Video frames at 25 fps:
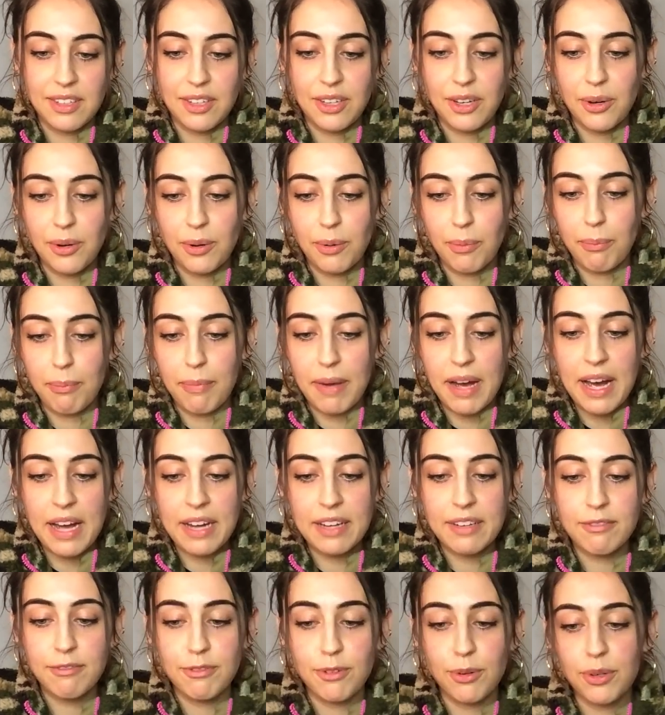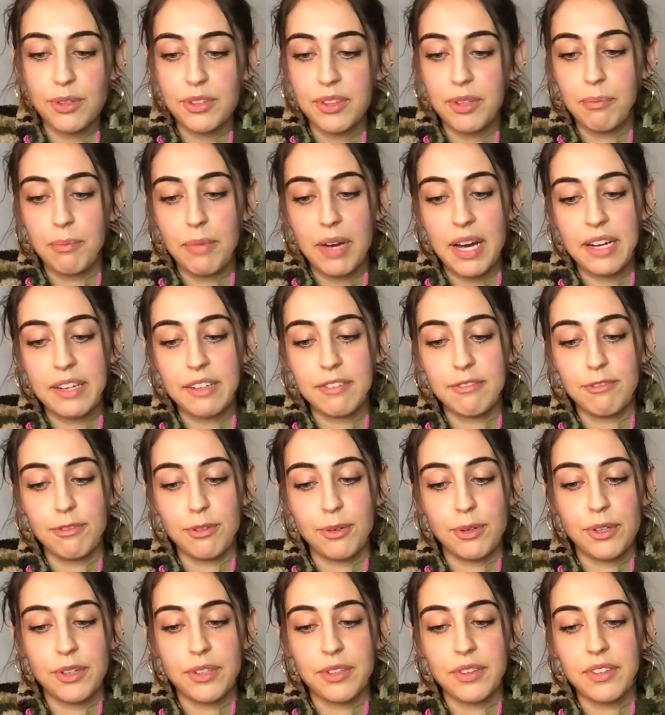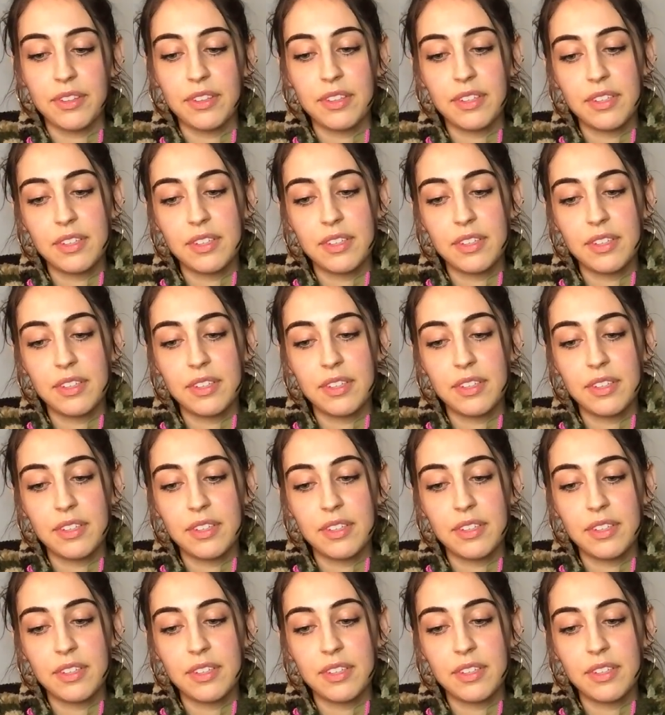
going back and forth and back and forth.